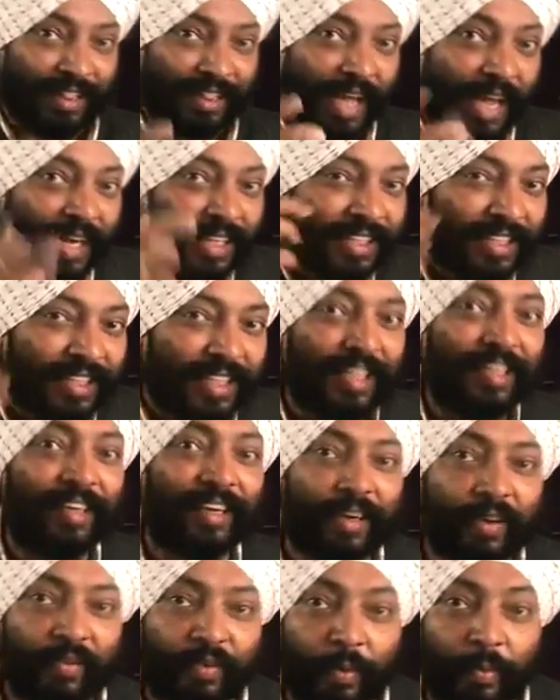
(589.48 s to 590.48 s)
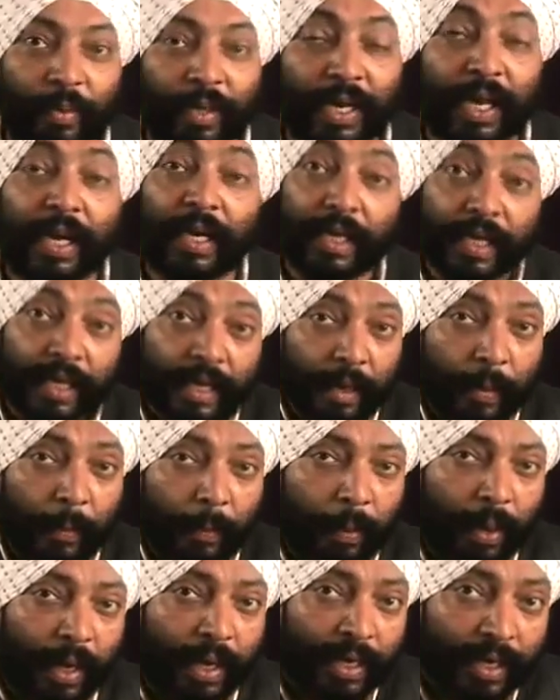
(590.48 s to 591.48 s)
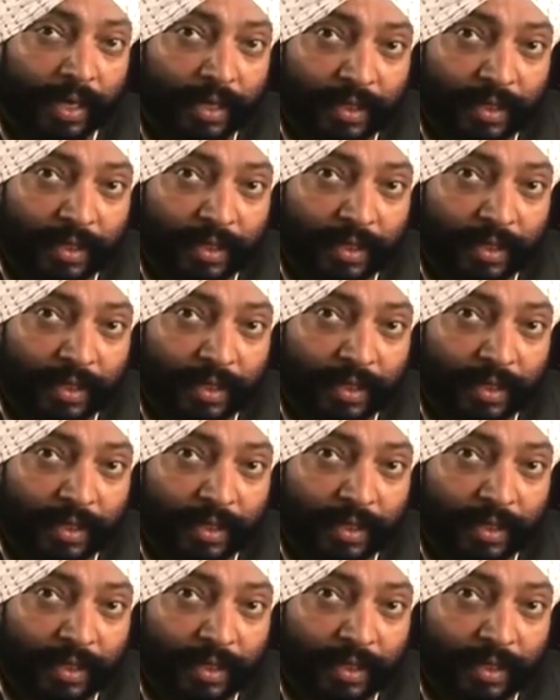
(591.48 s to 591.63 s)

That's the trick of a biryani. Plain